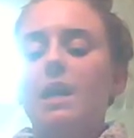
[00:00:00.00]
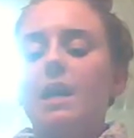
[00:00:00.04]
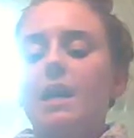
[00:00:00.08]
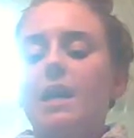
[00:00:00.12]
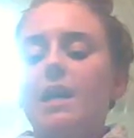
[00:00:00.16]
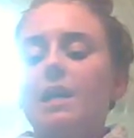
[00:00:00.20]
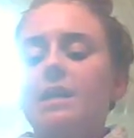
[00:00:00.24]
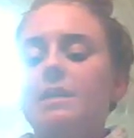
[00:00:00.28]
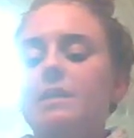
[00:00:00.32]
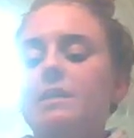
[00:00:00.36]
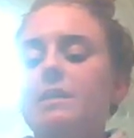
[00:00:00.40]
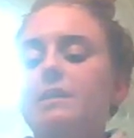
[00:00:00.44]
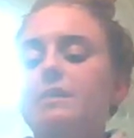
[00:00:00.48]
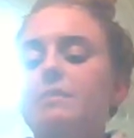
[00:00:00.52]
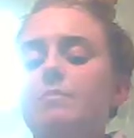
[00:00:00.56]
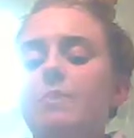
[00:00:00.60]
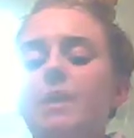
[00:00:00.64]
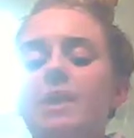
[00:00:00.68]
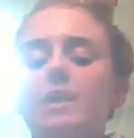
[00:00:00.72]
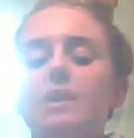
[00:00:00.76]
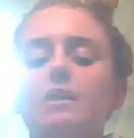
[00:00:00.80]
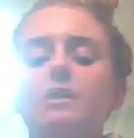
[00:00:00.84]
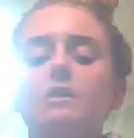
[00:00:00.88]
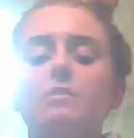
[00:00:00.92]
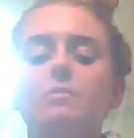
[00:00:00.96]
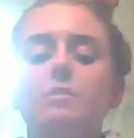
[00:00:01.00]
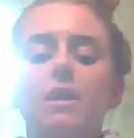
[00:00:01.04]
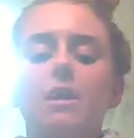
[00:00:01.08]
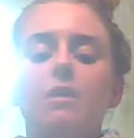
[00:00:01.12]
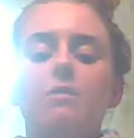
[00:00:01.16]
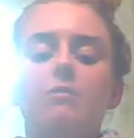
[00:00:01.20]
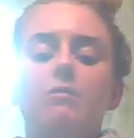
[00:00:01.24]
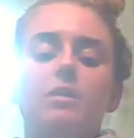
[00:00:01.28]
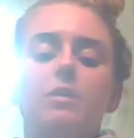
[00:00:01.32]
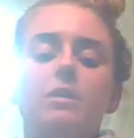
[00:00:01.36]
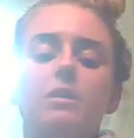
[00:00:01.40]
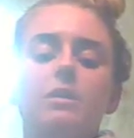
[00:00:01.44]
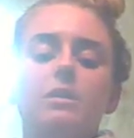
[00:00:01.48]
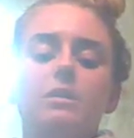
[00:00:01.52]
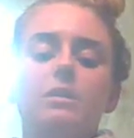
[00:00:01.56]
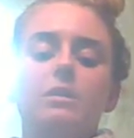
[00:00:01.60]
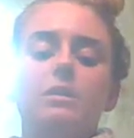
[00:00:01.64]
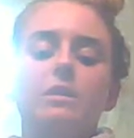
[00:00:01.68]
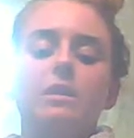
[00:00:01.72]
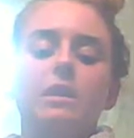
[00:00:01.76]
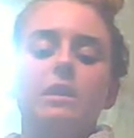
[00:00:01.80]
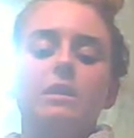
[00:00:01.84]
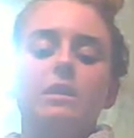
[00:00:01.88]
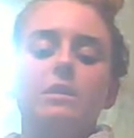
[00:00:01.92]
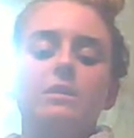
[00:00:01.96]
and his maintenance behavior and
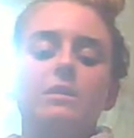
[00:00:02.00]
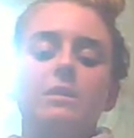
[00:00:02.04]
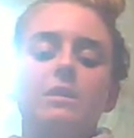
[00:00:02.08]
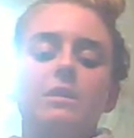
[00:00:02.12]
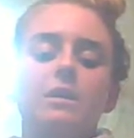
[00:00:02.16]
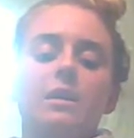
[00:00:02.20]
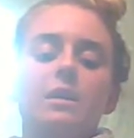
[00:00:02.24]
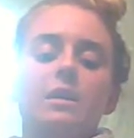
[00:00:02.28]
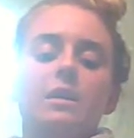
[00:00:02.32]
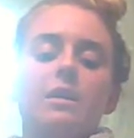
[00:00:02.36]
cleanliness,